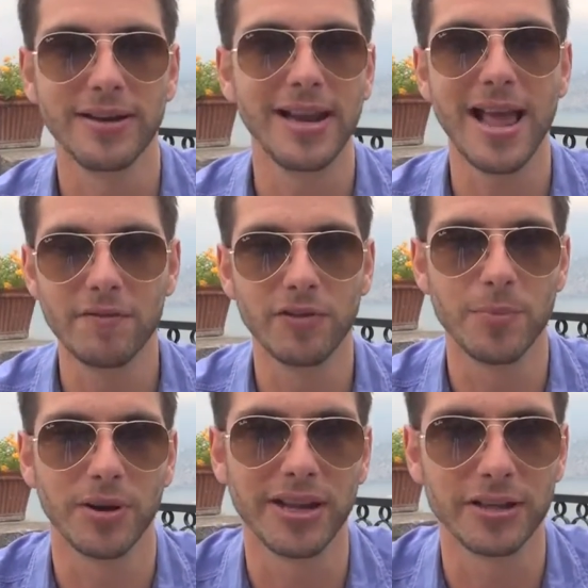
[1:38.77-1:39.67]
nearly
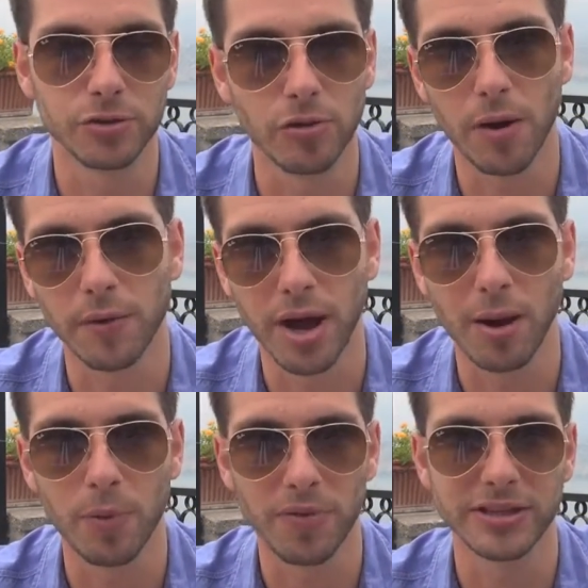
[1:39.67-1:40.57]
everybody has grown up